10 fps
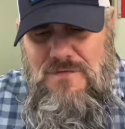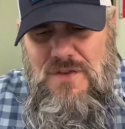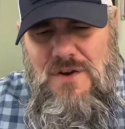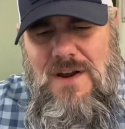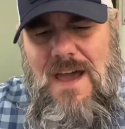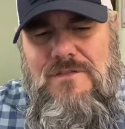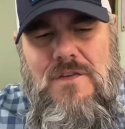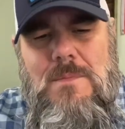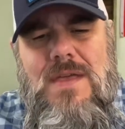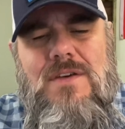you're not
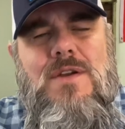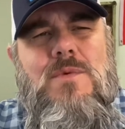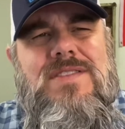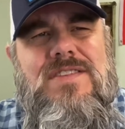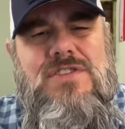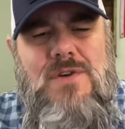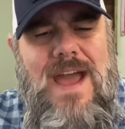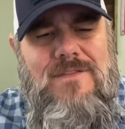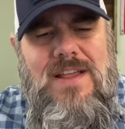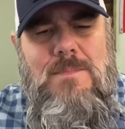familiar with the
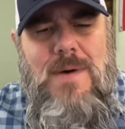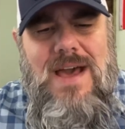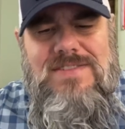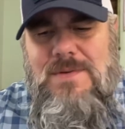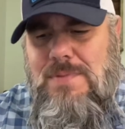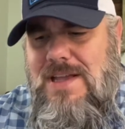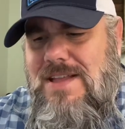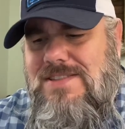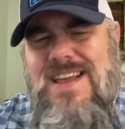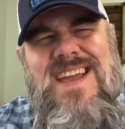traveling box of
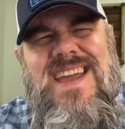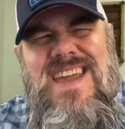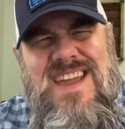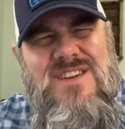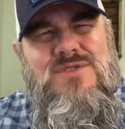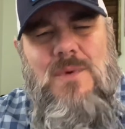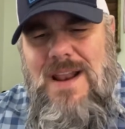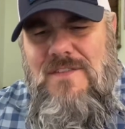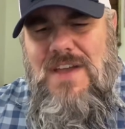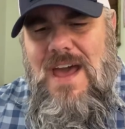blends, here's what
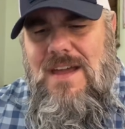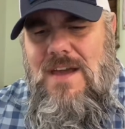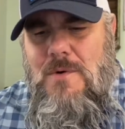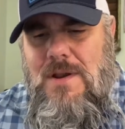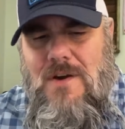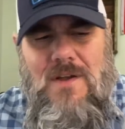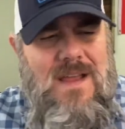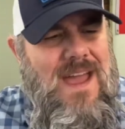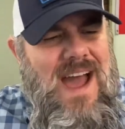I've got going on.